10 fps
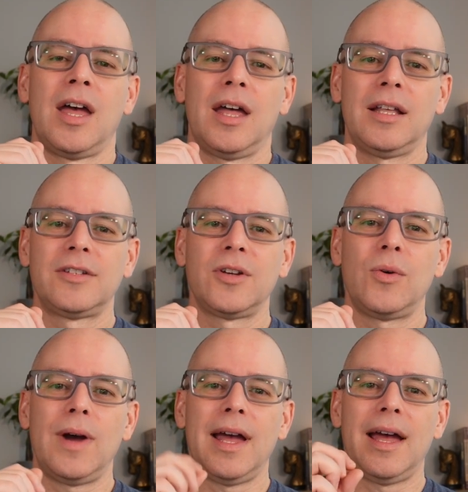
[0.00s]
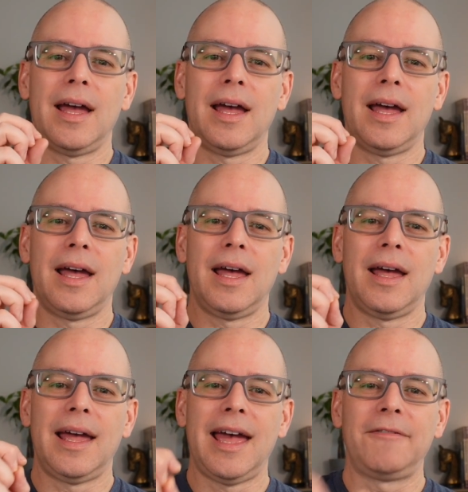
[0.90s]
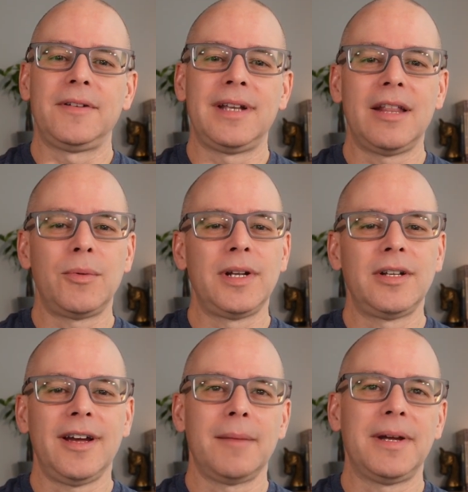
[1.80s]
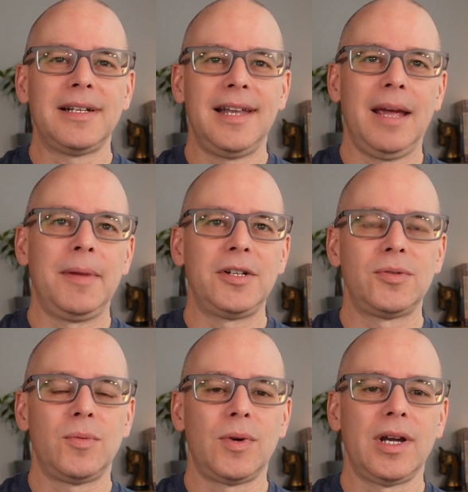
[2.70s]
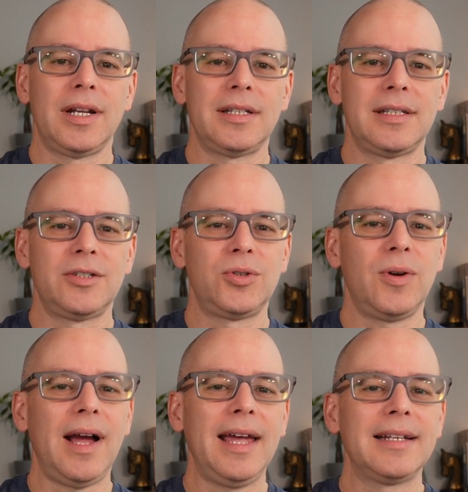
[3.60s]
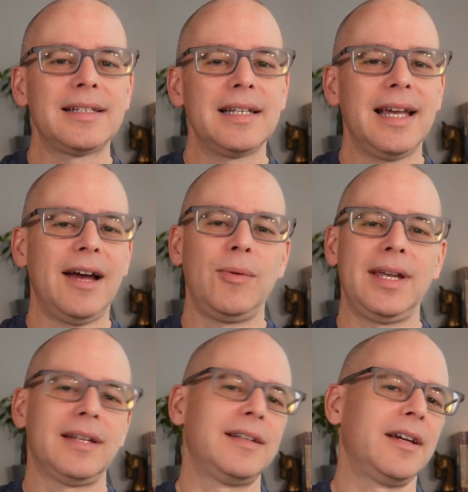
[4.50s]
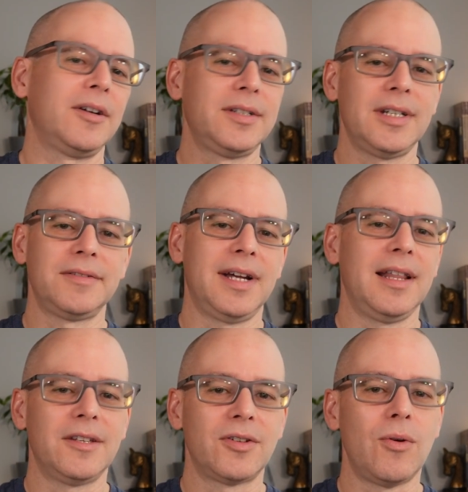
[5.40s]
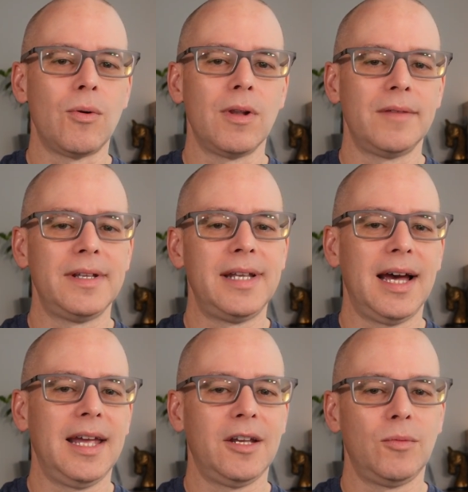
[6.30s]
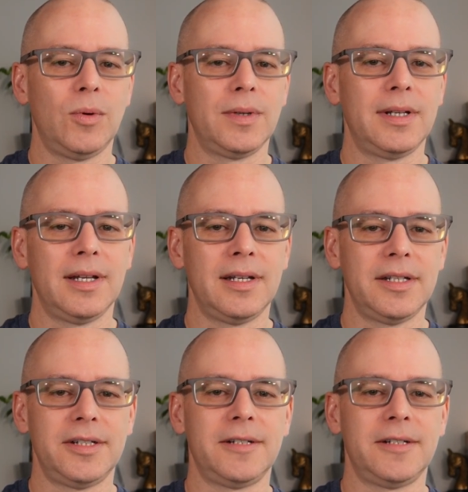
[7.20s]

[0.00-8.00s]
So now that we're done talking about damage, we're going to try and see how we can dig ourselves out of this hole of the dying and wounded condition.